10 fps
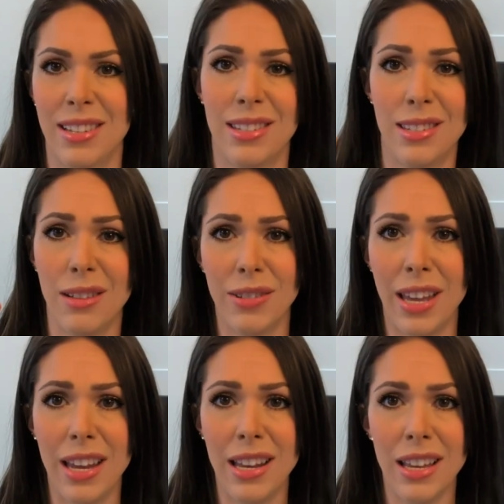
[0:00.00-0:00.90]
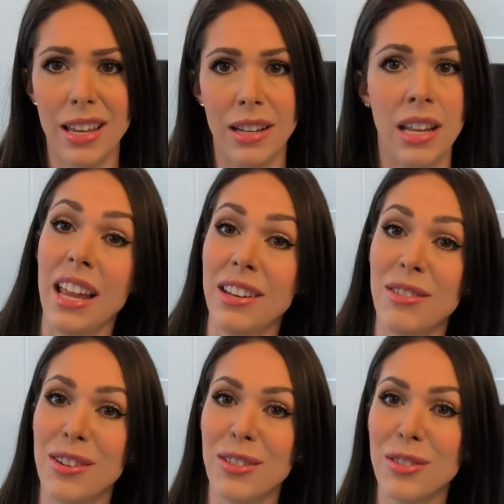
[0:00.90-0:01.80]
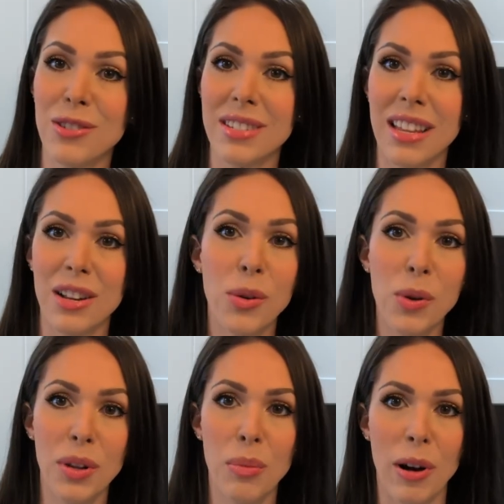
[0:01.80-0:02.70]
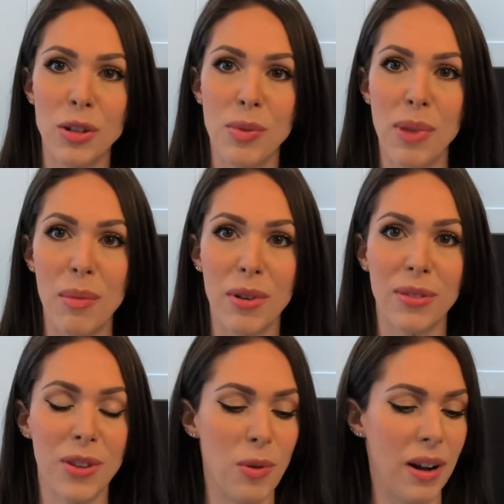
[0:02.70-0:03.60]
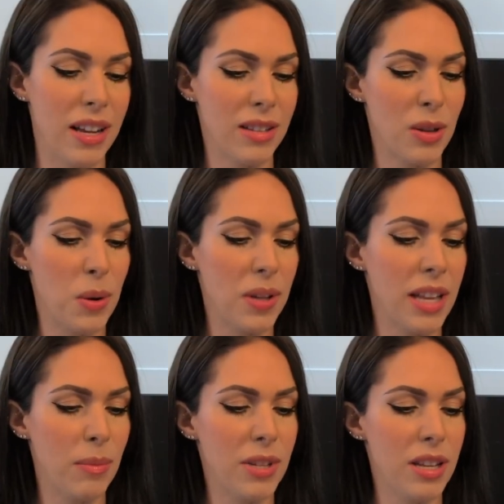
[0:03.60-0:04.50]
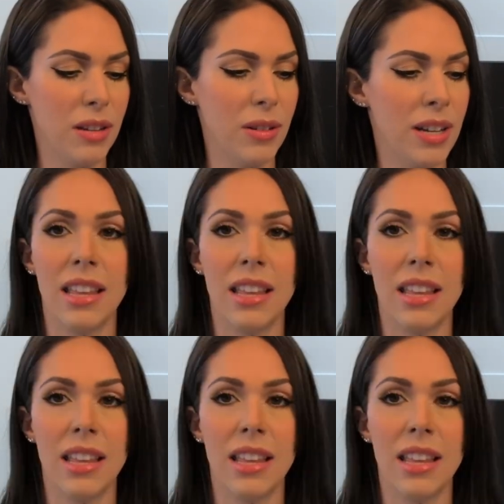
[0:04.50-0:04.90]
suffocating it. And you can also just let it cool on the parchment paper if you want. It's totally up to you.